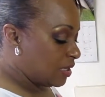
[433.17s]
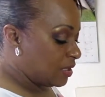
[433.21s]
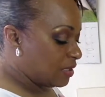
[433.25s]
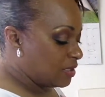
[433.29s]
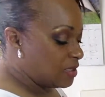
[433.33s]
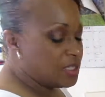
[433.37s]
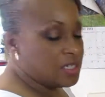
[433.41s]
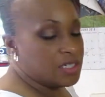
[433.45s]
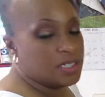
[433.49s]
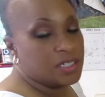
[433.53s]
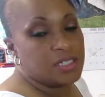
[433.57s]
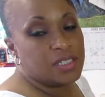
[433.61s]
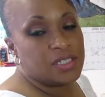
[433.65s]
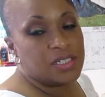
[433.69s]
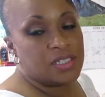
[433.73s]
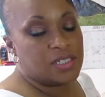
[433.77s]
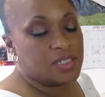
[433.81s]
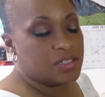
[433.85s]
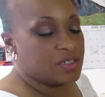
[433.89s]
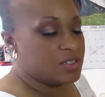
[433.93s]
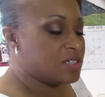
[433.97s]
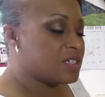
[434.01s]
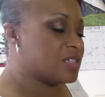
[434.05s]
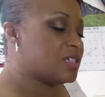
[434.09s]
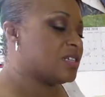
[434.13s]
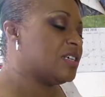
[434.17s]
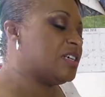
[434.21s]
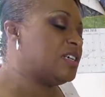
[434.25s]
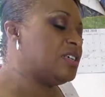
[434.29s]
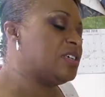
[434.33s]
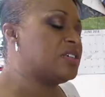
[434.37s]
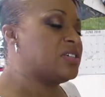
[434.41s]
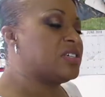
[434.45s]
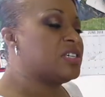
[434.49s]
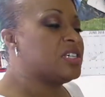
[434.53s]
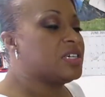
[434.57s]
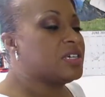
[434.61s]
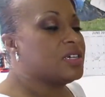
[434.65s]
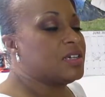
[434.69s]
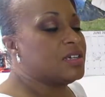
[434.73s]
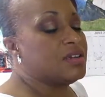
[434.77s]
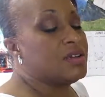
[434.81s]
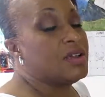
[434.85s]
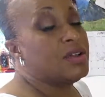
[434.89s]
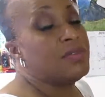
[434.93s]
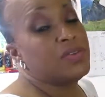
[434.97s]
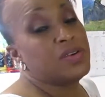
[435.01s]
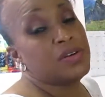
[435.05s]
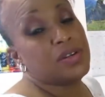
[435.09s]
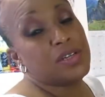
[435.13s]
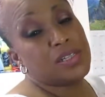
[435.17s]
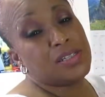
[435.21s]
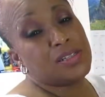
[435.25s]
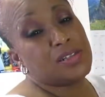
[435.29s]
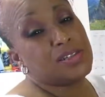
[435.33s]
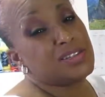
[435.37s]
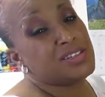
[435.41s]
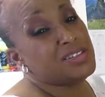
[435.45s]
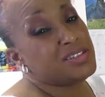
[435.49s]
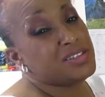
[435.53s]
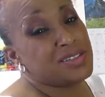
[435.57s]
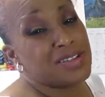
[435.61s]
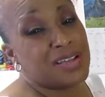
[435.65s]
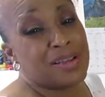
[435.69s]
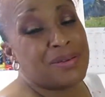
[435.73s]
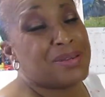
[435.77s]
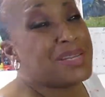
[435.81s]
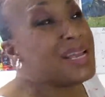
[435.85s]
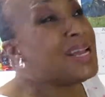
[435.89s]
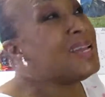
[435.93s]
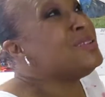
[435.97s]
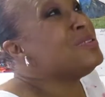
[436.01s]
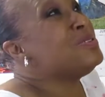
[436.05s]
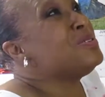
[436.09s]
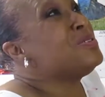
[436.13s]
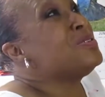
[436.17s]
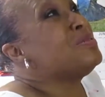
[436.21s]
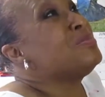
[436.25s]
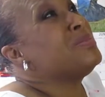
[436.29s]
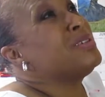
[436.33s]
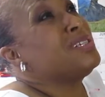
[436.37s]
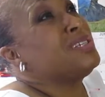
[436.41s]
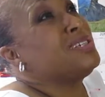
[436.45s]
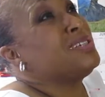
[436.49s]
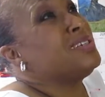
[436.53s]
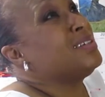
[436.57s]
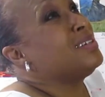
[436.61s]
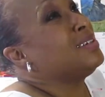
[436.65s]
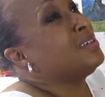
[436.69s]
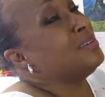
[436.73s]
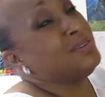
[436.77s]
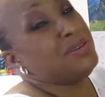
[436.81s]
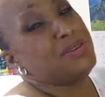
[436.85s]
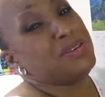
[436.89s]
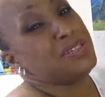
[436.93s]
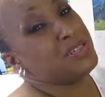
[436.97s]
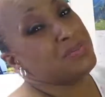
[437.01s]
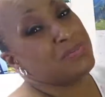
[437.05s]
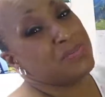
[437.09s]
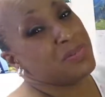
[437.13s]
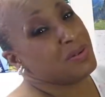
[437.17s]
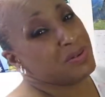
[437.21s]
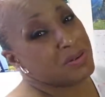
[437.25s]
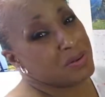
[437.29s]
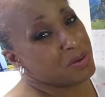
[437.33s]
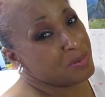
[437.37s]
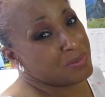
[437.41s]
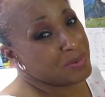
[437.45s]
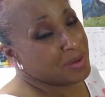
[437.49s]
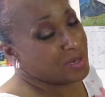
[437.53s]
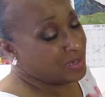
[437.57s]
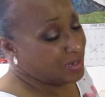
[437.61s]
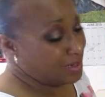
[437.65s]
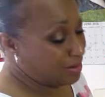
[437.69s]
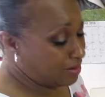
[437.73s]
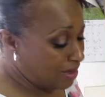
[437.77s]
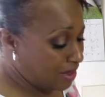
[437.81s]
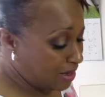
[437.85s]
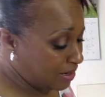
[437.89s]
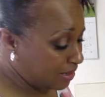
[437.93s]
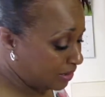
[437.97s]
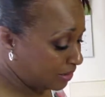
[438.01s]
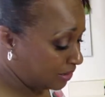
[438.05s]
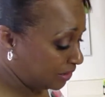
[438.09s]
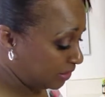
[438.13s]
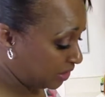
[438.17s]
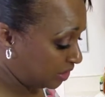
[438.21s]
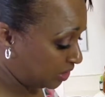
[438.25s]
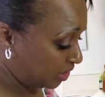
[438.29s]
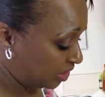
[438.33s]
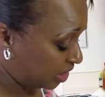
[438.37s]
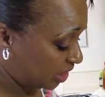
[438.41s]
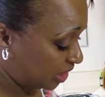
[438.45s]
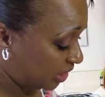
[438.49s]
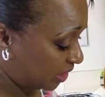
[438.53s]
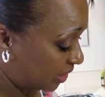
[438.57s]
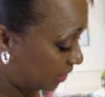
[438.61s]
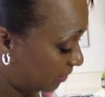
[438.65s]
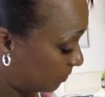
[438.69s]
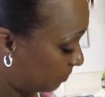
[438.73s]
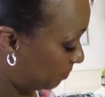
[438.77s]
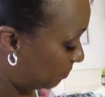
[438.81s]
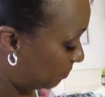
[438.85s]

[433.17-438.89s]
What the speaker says: Chicken tenders. Clean your chicken. I've already taught you. I do so much chicken. You should know by now how to clean your chicken.